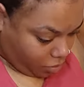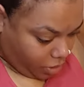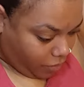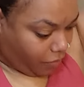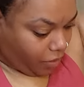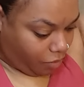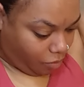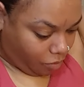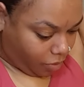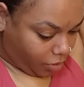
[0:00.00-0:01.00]
definitely
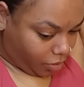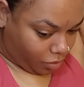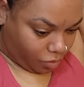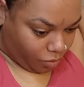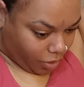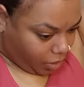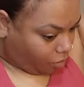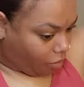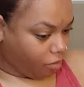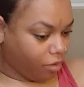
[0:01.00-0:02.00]
going to
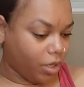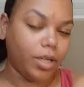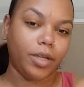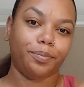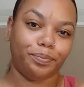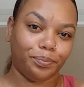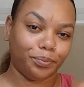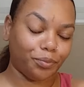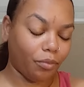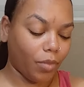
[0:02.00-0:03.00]
wait. Hold up.
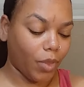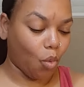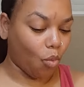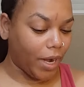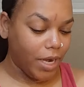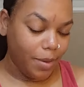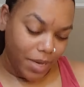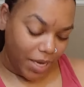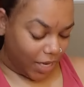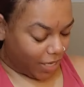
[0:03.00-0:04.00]
Wait a
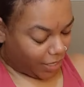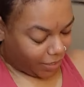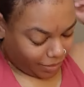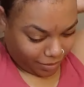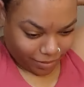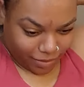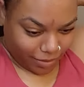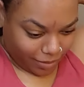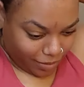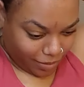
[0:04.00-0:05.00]
minute.
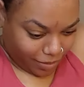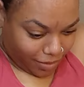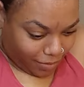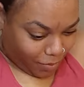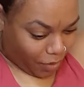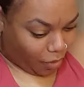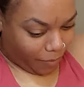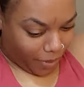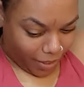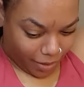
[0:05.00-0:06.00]

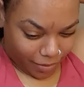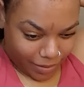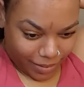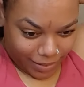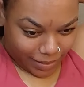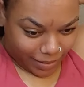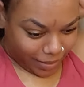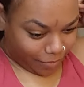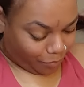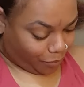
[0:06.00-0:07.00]
Comb that out
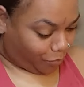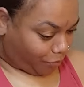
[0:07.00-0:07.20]
again.